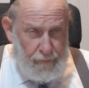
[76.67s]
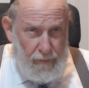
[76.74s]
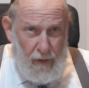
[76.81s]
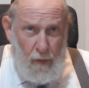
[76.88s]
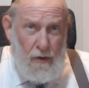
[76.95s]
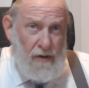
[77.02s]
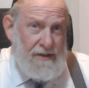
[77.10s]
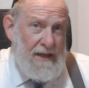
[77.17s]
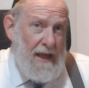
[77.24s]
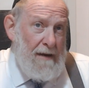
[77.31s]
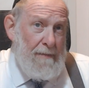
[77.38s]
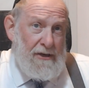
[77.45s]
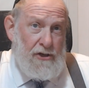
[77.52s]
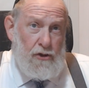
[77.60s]
We don't say that
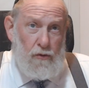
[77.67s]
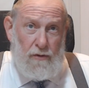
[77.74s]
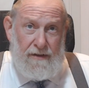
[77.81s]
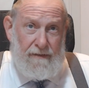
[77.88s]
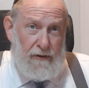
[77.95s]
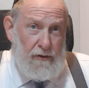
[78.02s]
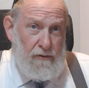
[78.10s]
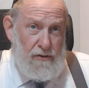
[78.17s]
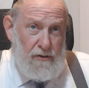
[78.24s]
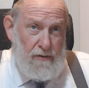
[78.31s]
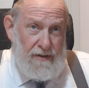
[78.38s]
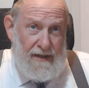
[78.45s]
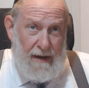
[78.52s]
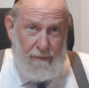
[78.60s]
about shuls. If there are two
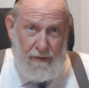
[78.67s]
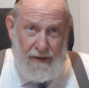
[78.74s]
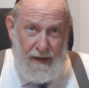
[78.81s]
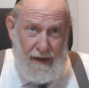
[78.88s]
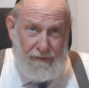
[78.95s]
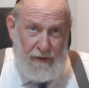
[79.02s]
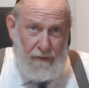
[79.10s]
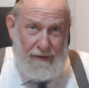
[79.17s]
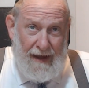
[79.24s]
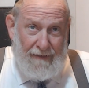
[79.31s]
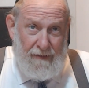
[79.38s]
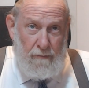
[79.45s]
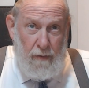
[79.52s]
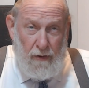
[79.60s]
shuls in the neighborhood, that you have to go
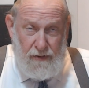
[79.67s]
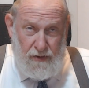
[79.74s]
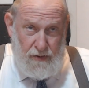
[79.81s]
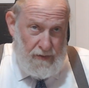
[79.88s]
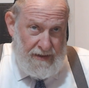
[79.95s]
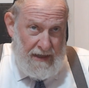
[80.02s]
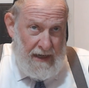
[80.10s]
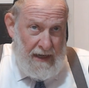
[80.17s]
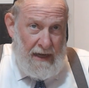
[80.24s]
daven in both shuls